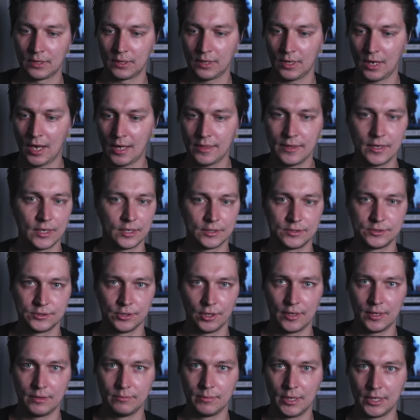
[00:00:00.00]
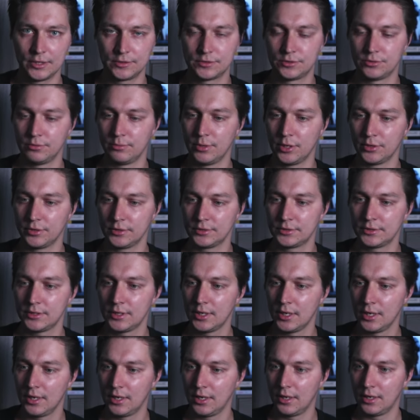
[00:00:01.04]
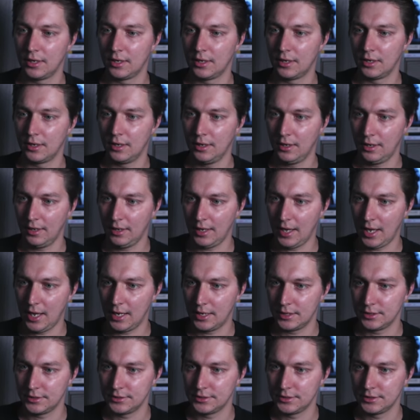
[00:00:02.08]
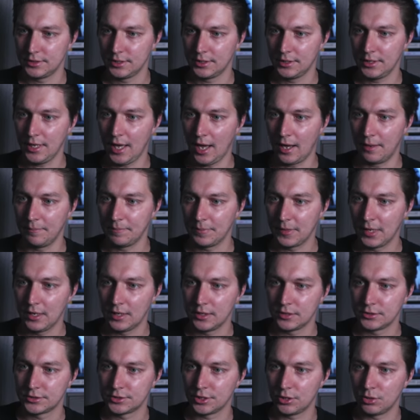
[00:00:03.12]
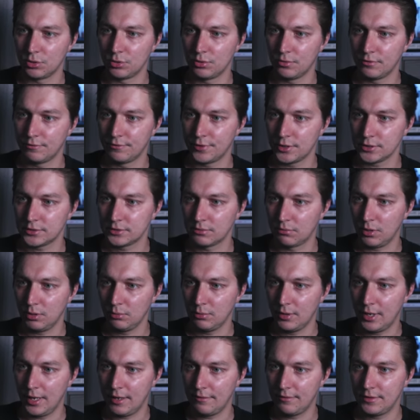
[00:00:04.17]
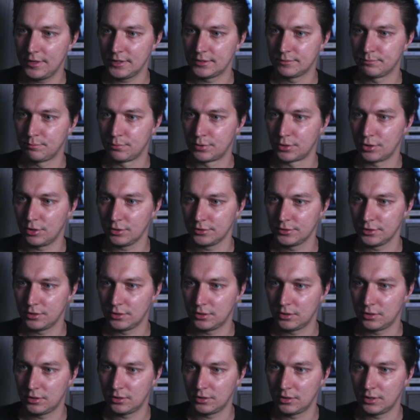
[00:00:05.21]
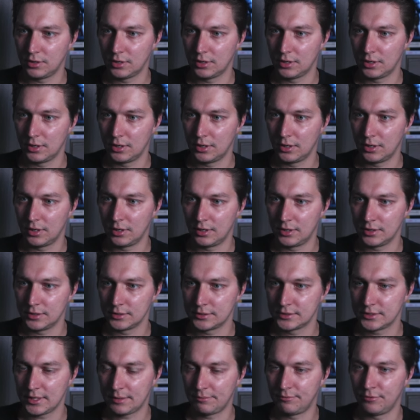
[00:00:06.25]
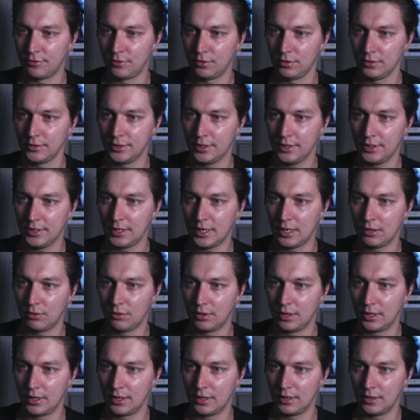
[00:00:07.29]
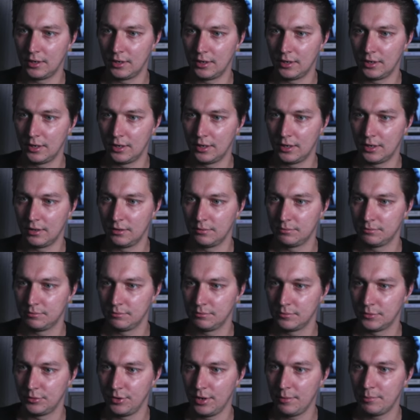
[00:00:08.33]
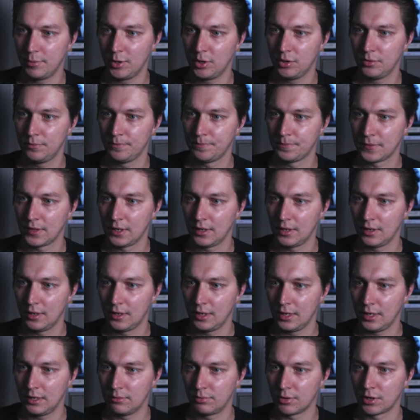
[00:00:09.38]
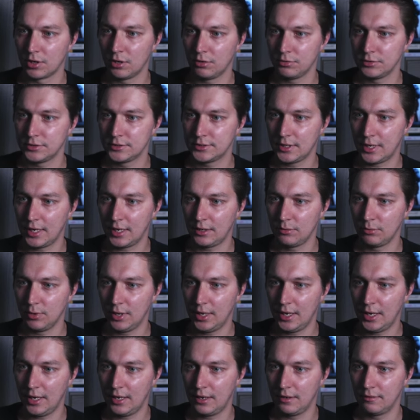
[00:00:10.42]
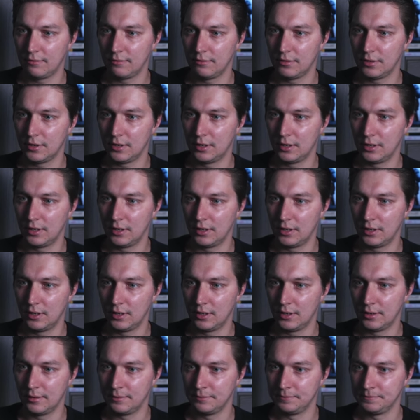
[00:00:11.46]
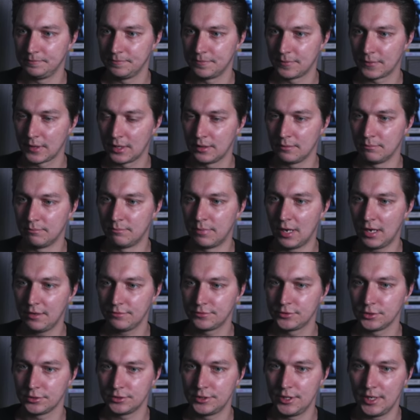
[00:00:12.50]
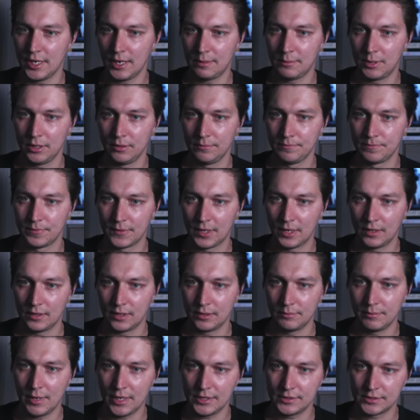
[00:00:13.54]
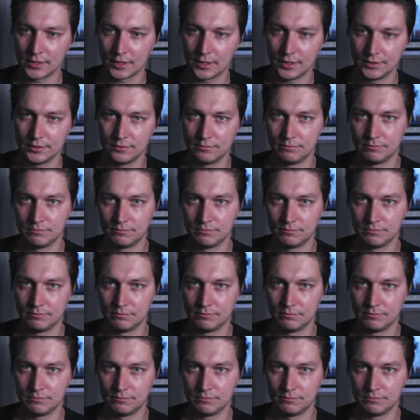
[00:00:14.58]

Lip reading: I think it's not that bad, to be honest. And yeah, so first of all, we have this proto subfolder in our repo. If we go inside, we have buff.yaml that basically